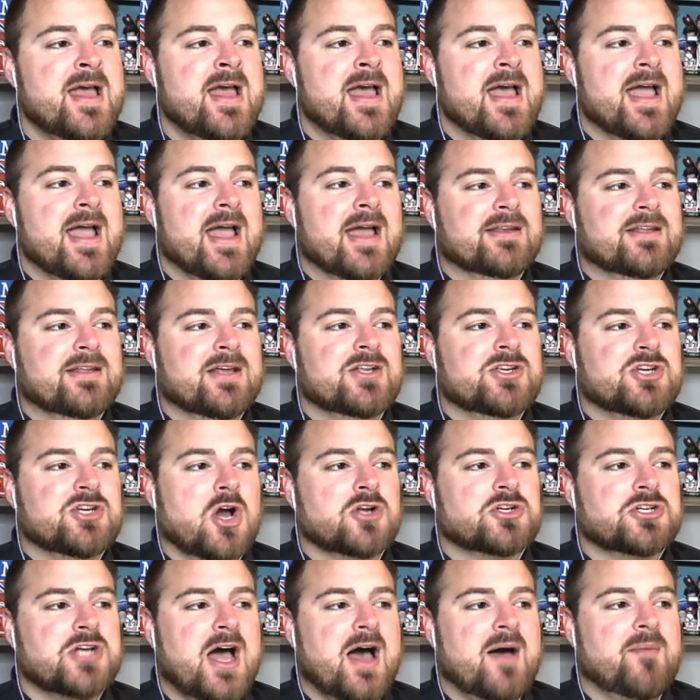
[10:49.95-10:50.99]
and uh,
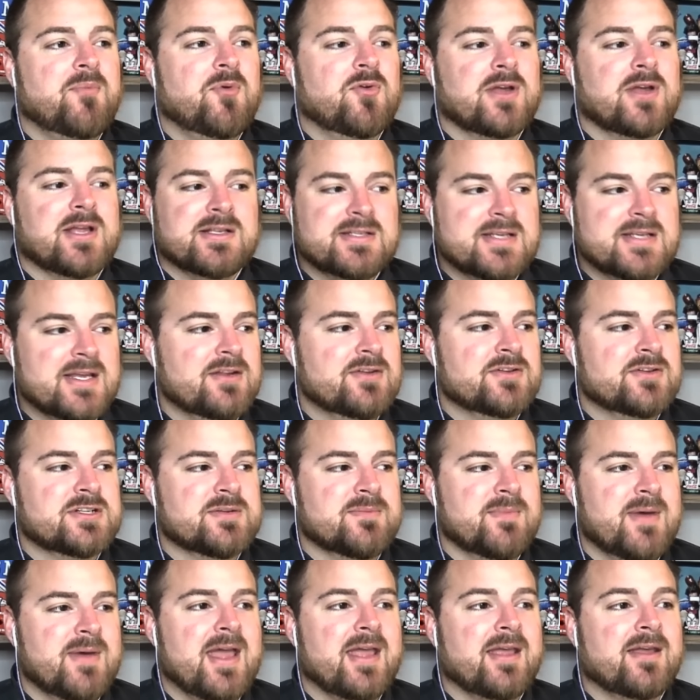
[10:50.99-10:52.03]
Josh Heupel continues to
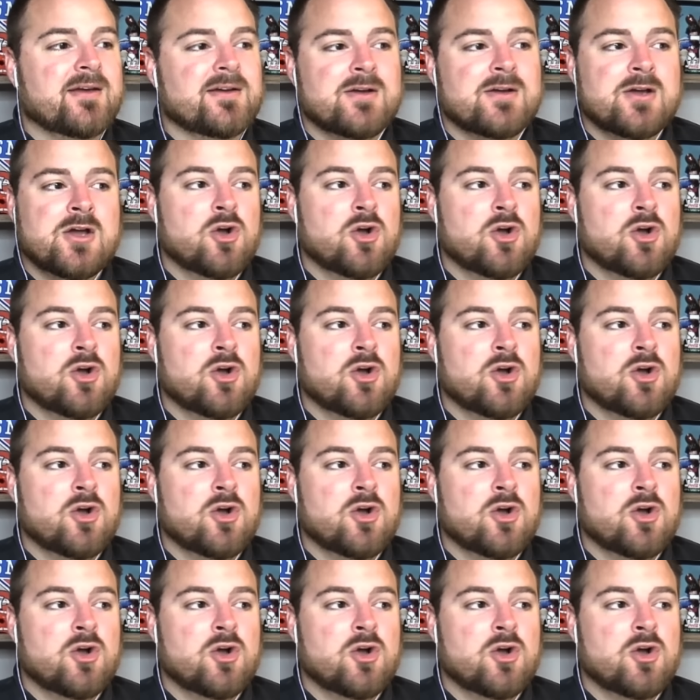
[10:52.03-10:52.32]
make